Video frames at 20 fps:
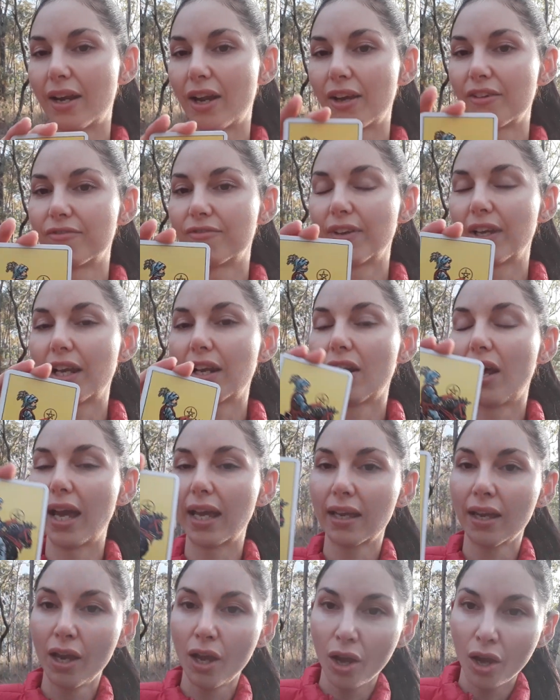I feel like
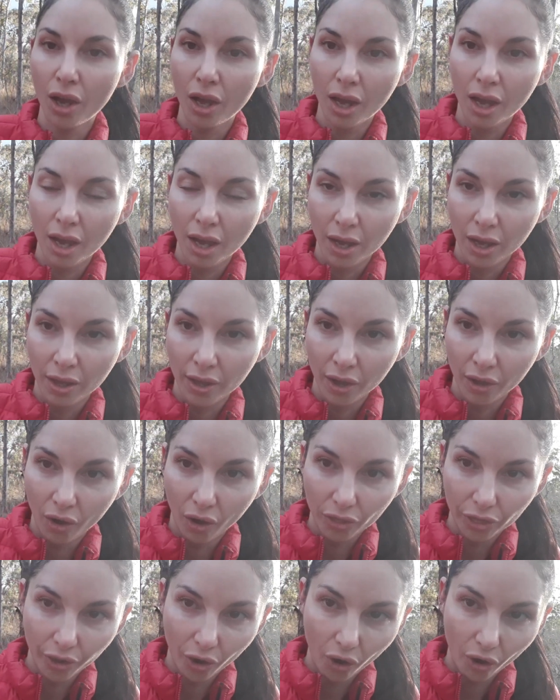
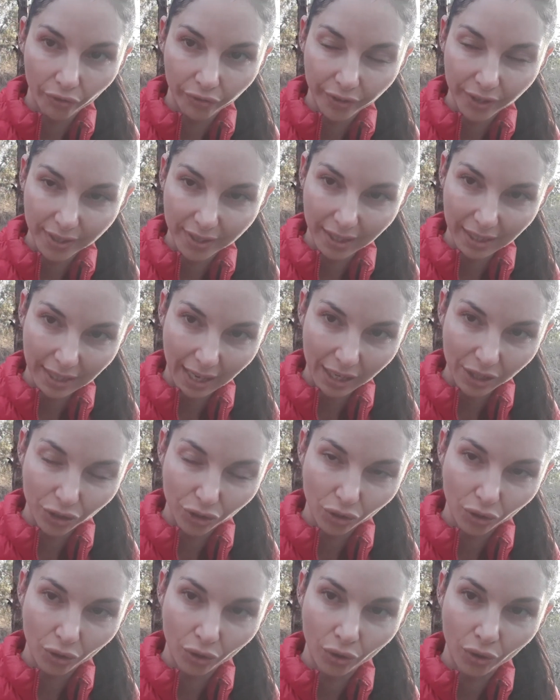the offers that they
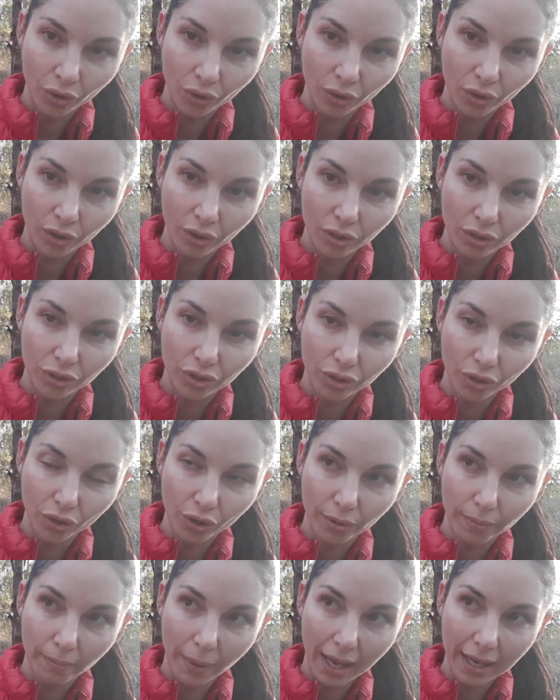do
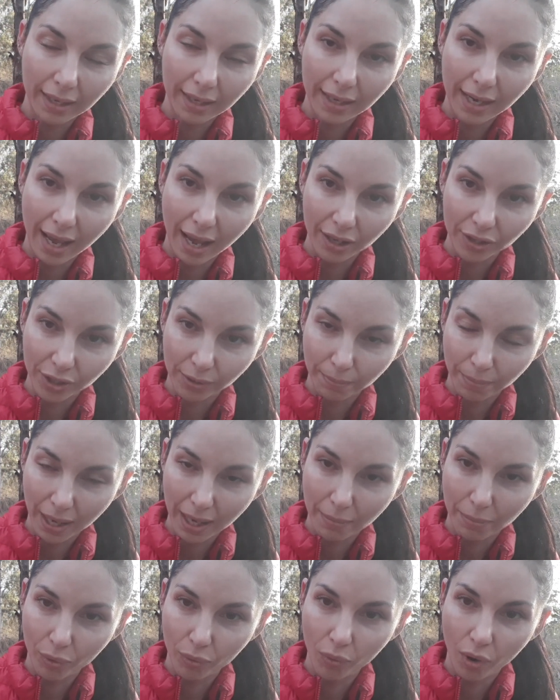make now to
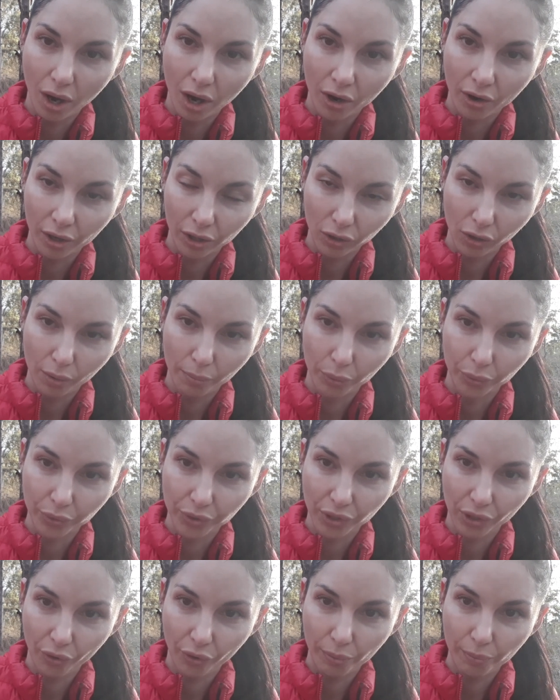people are a lot more
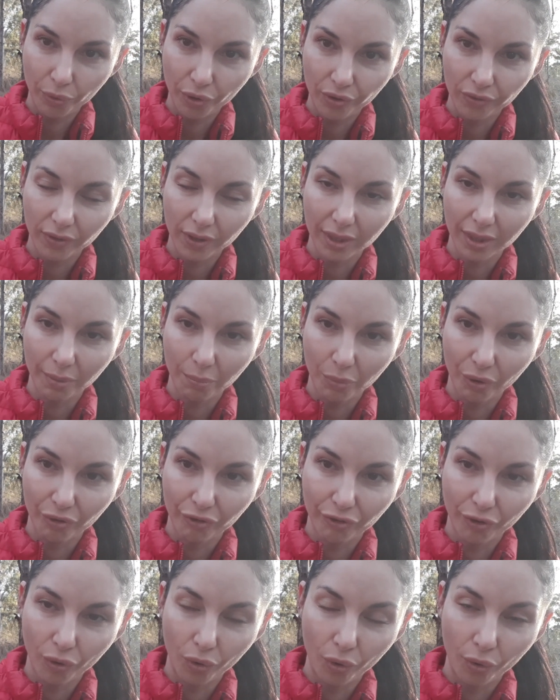slow moving than
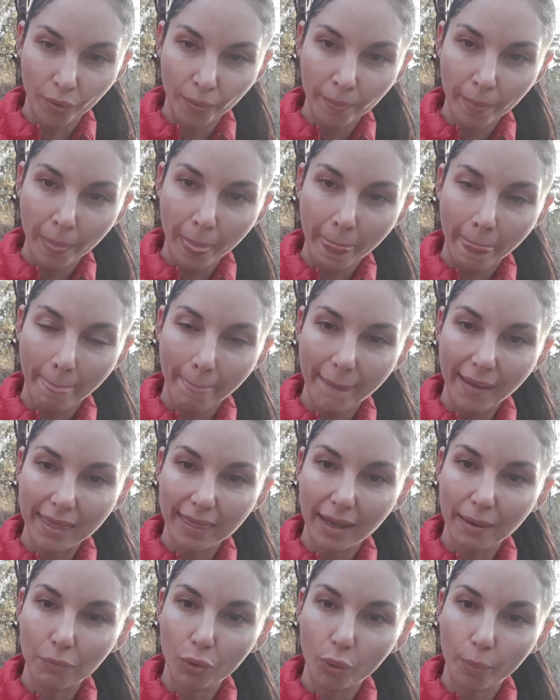before, and
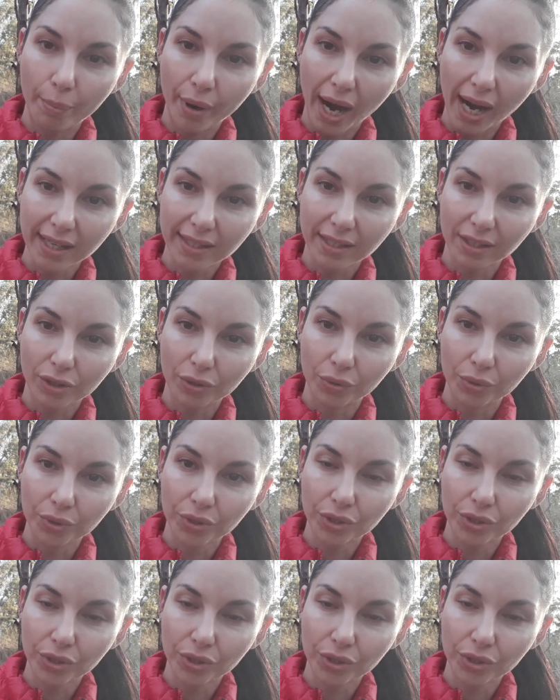they're more practical.